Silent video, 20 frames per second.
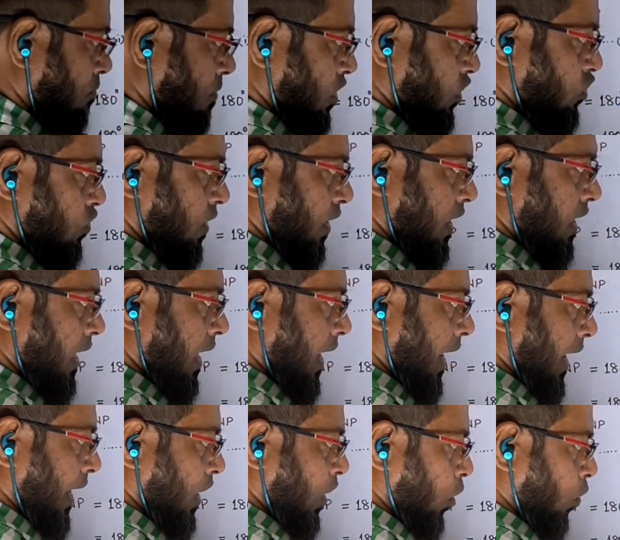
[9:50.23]
measure angle
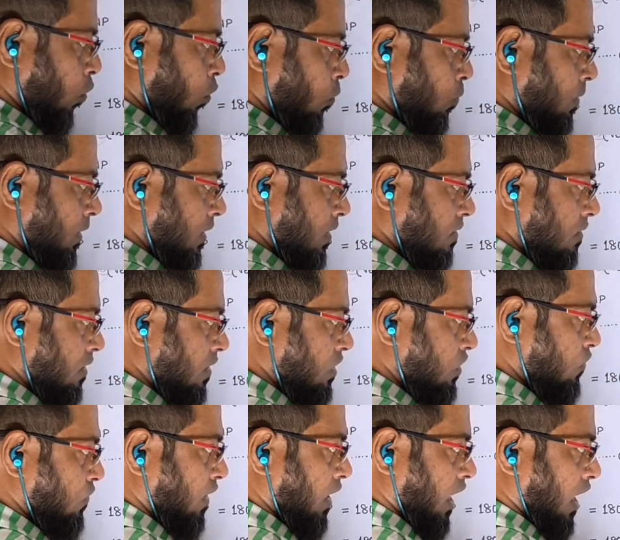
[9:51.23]
NOB.
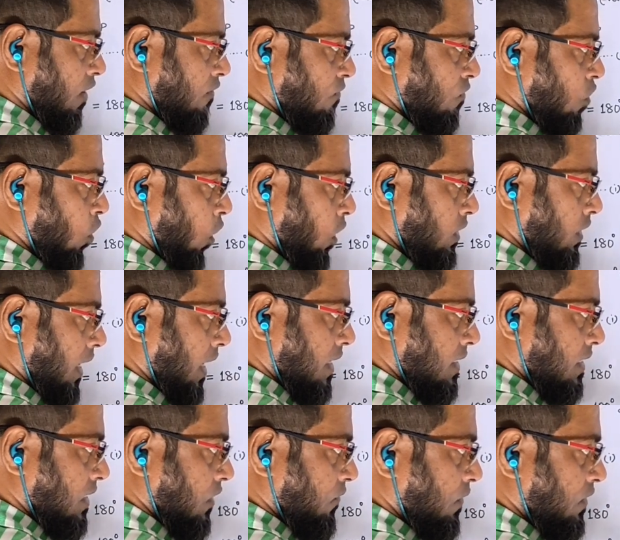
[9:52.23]
This we have got
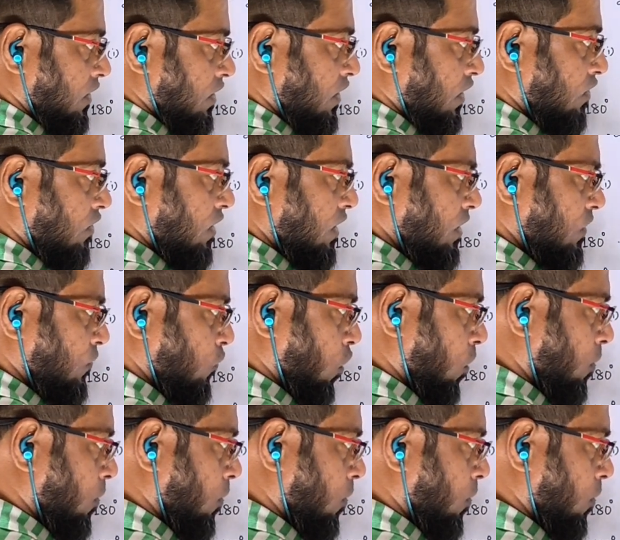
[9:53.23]
as 70 degrees